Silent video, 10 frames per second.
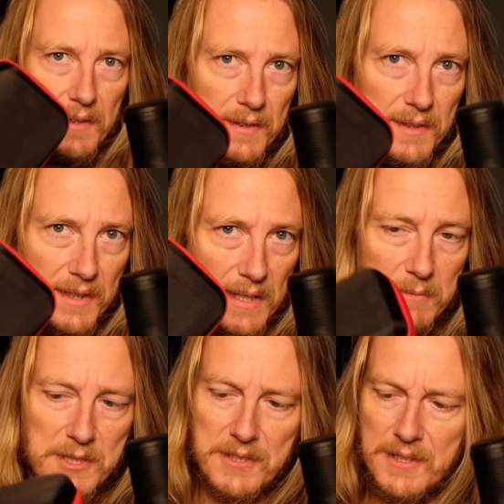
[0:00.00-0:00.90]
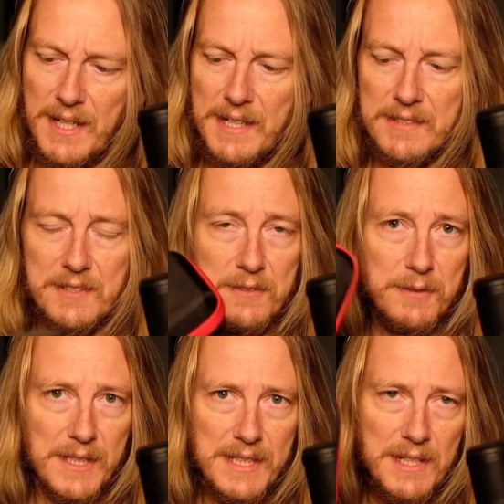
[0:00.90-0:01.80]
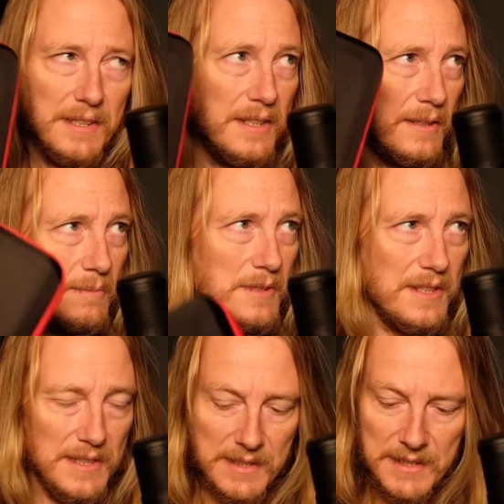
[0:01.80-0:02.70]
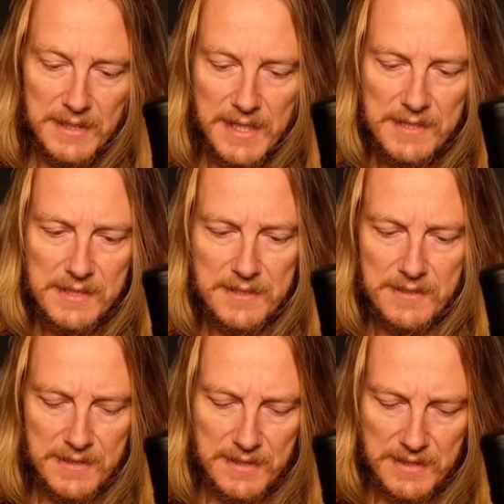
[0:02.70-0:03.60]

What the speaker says: The GameSir X3 comes in a nice